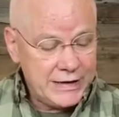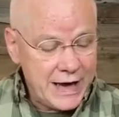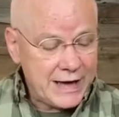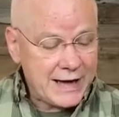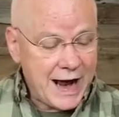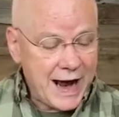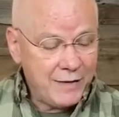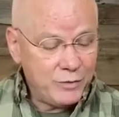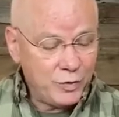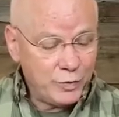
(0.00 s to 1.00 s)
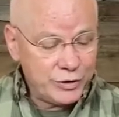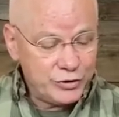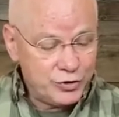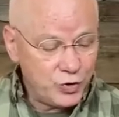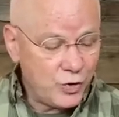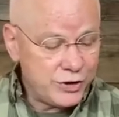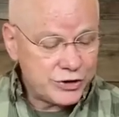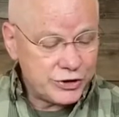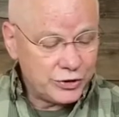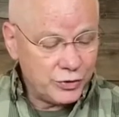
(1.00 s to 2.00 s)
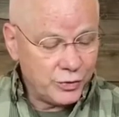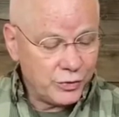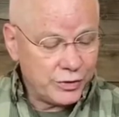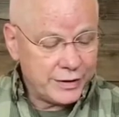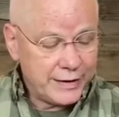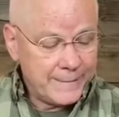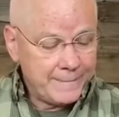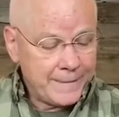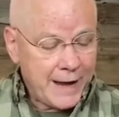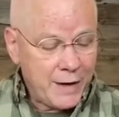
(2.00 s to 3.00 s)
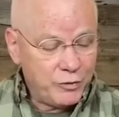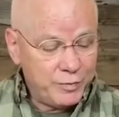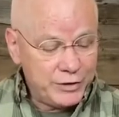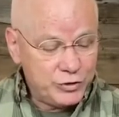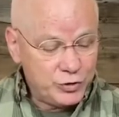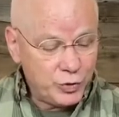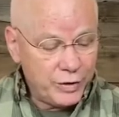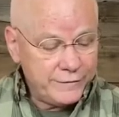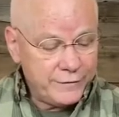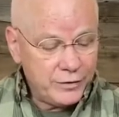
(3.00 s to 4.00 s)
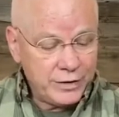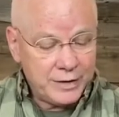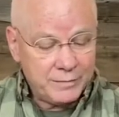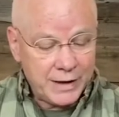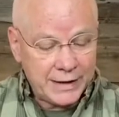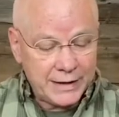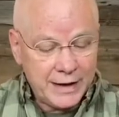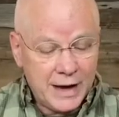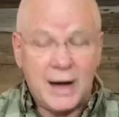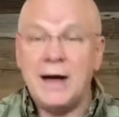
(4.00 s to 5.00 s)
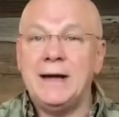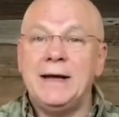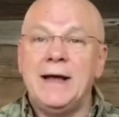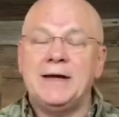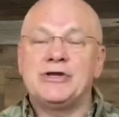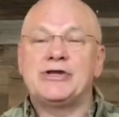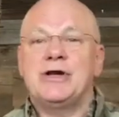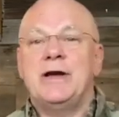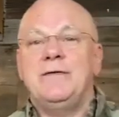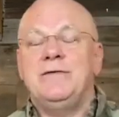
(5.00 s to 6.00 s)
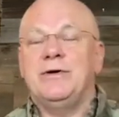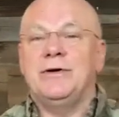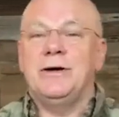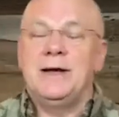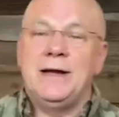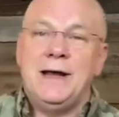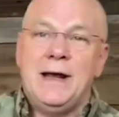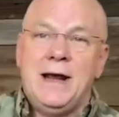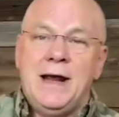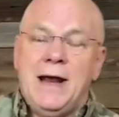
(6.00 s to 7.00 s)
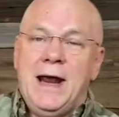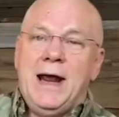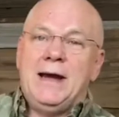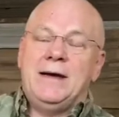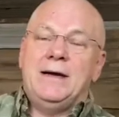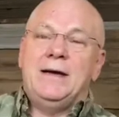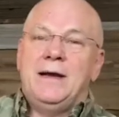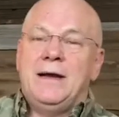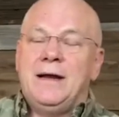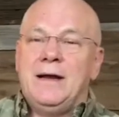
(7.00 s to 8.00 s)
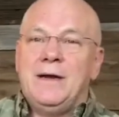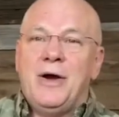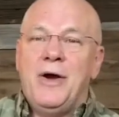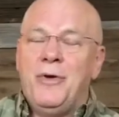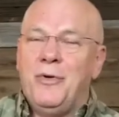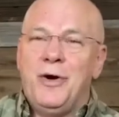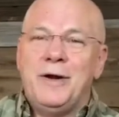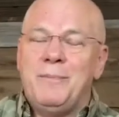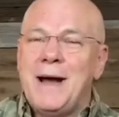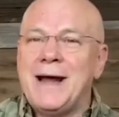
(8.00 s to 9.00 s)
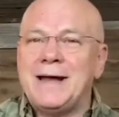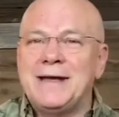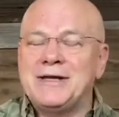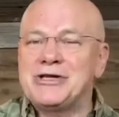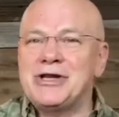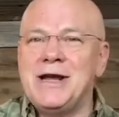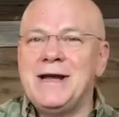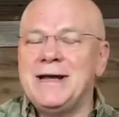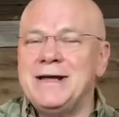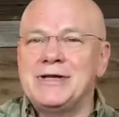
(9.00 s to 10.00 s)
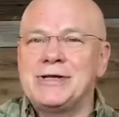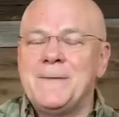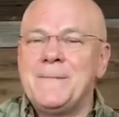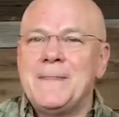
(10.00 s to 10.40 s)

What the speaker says: yet I will rejoice in the Lord. I will be joyful in my God and Savior. And what Habakkuk is saying is,